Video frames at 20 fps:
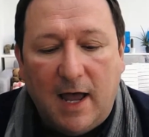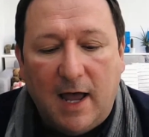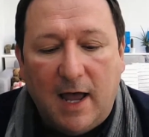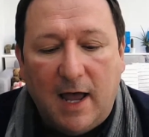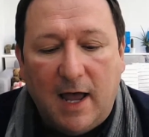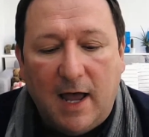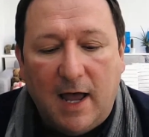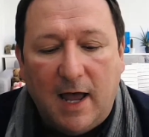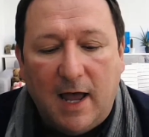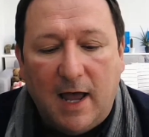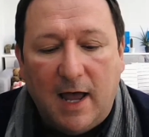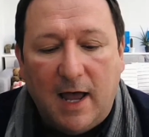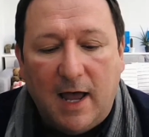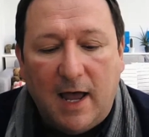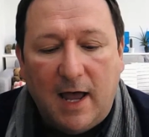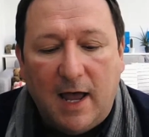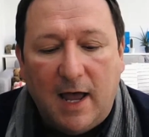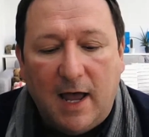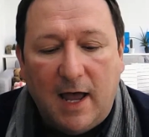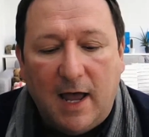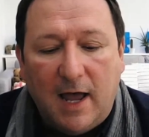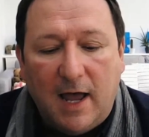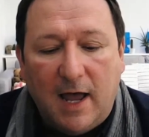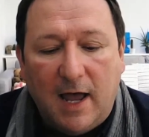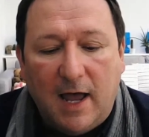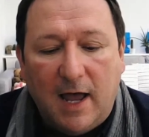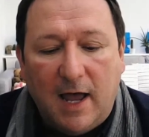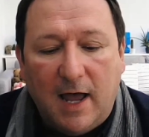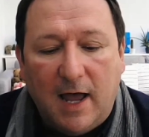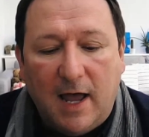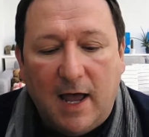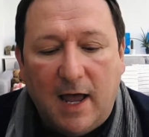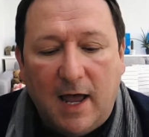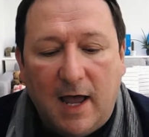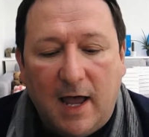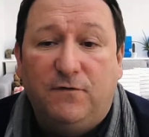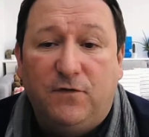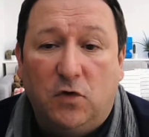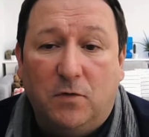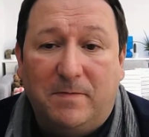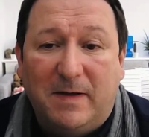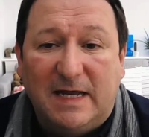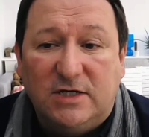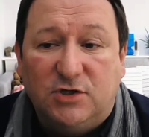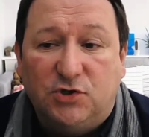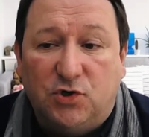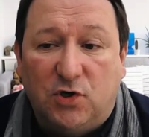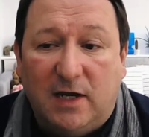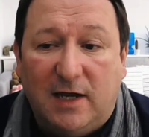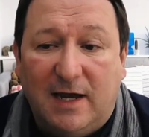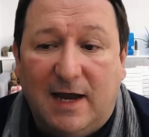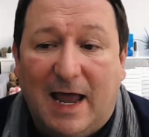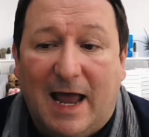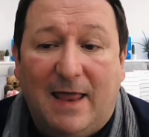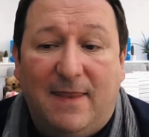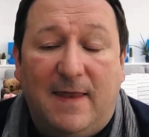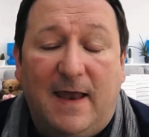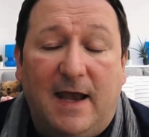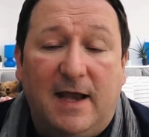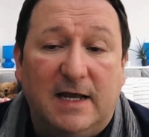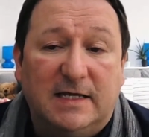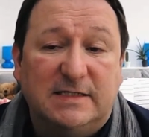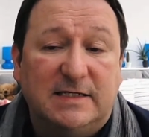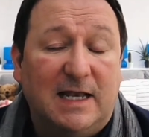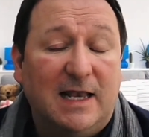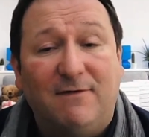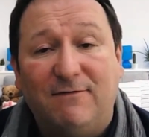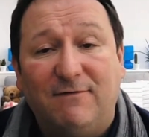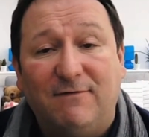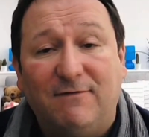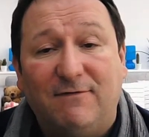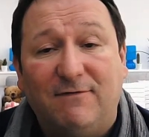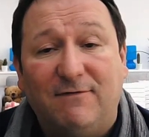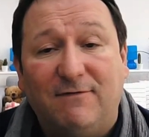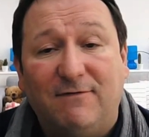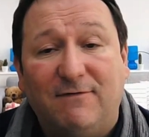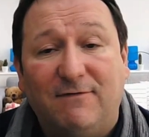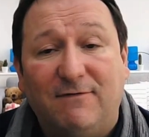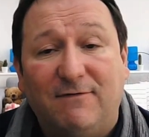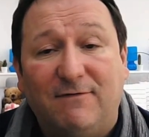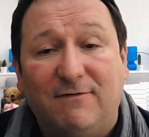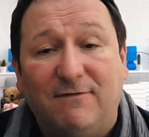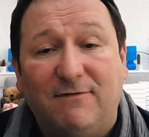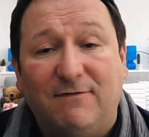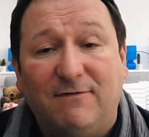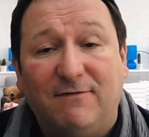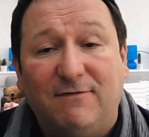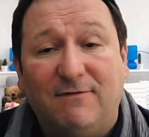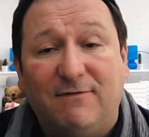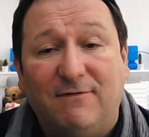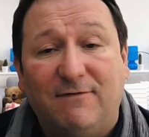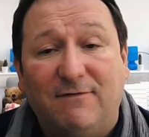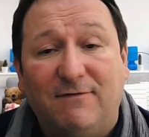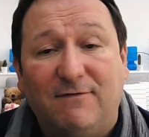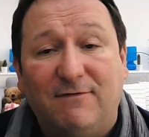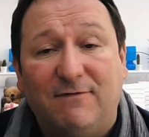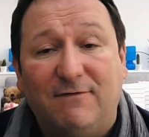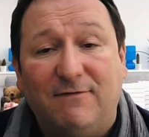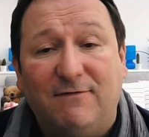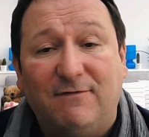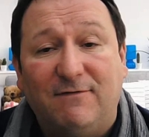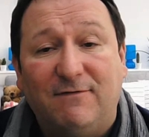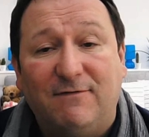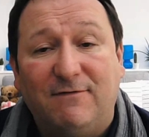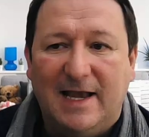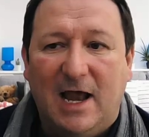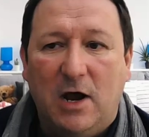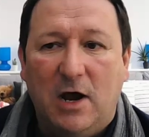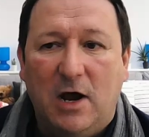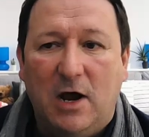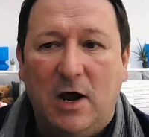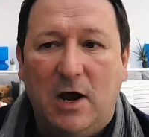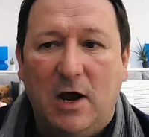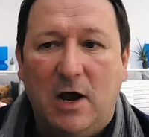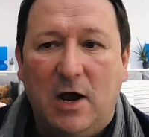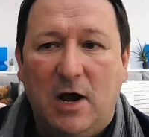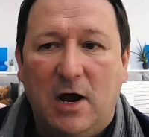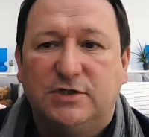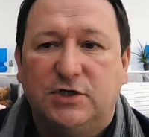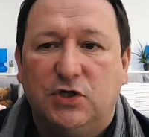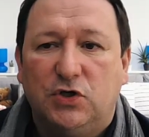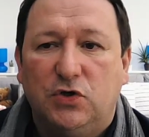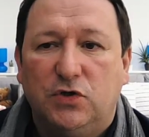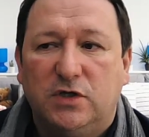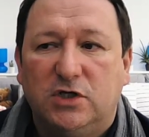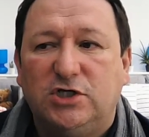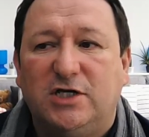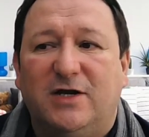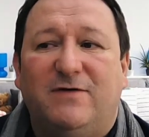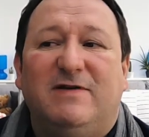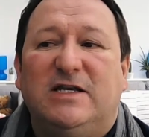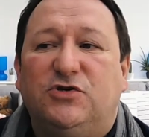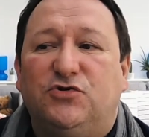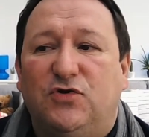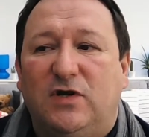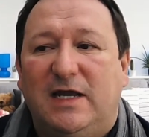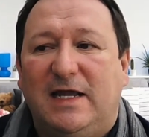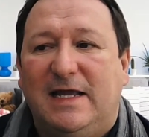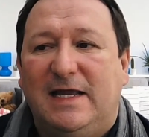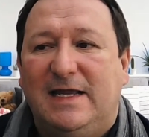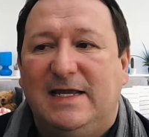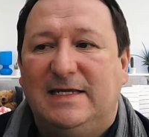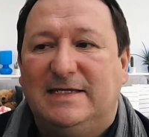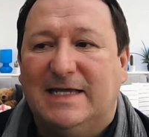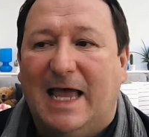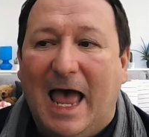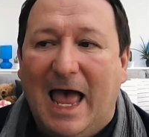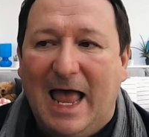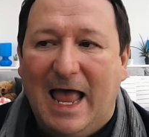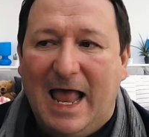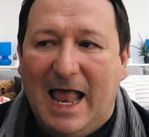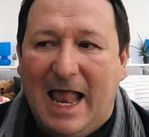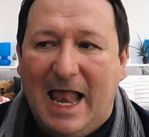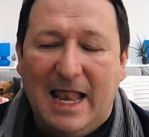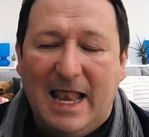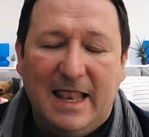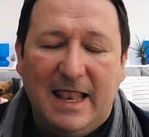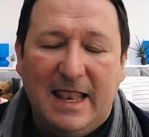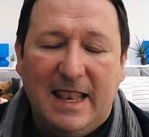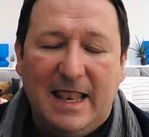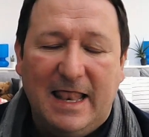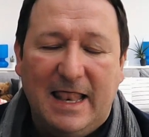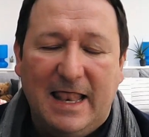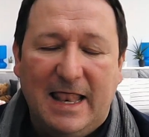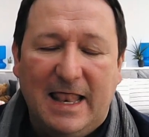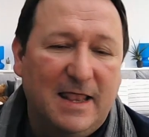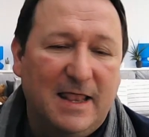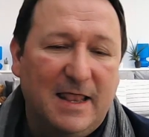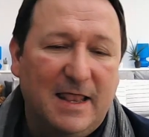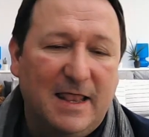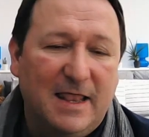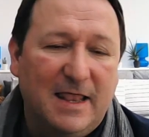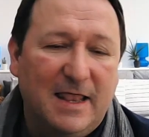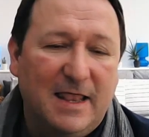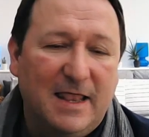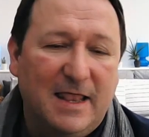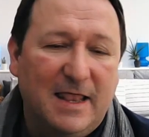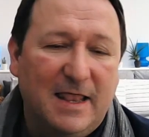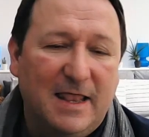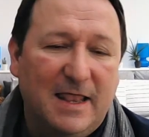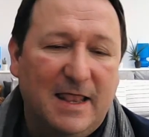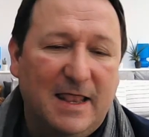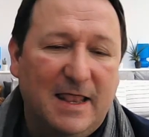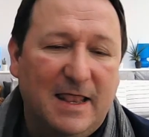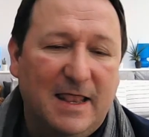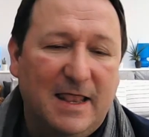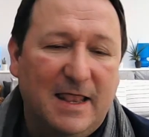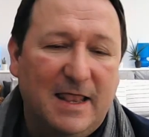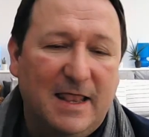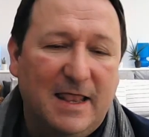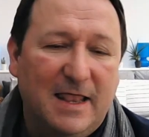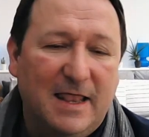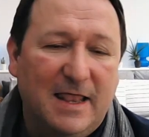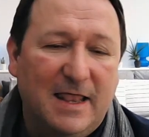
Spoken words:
that will improve your bay tree, and then it's a lovely herb to grow. So now we get on to the cherry trees and the plum trees.